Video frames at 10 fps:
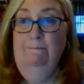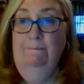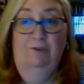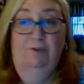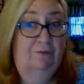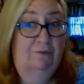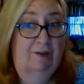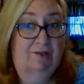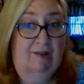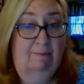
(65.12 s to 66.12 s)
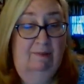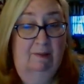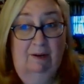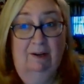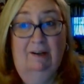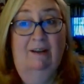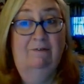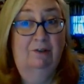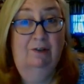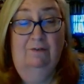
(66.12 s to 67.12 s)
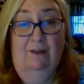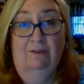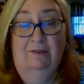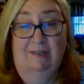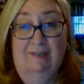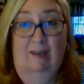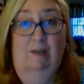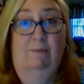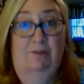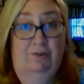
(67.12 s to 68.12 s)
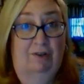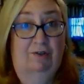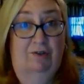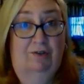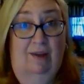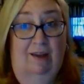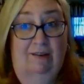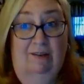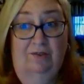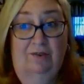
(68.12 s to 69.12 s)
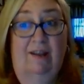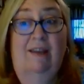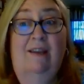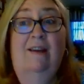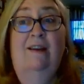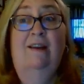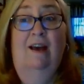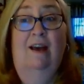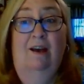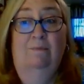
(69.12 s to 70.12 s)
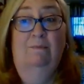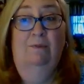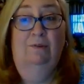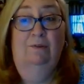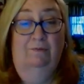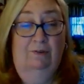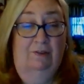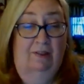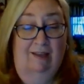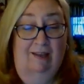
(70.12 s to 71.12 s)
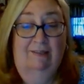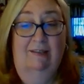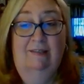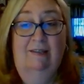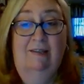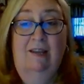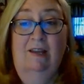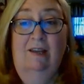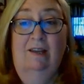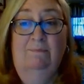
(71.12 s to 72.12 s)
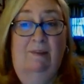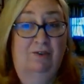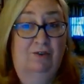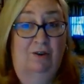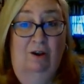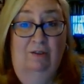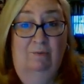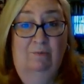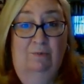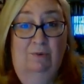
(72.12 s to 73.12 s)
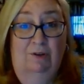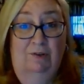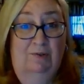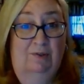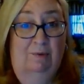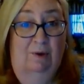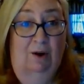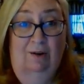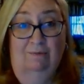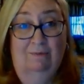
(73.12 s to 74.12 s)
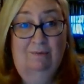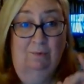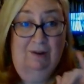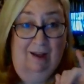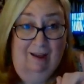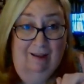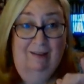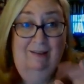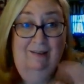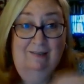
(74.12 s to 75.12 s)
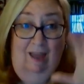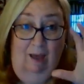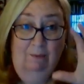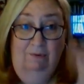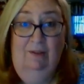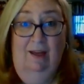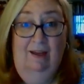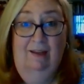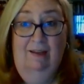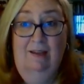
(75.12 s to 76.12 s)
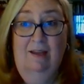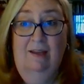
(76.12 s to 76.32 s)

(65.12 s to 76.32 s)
Once you finish typing the paragraph, you're going to follow the same instructions you had yesterday or for the last lesson. Make sure all the words that are the word I is capital I.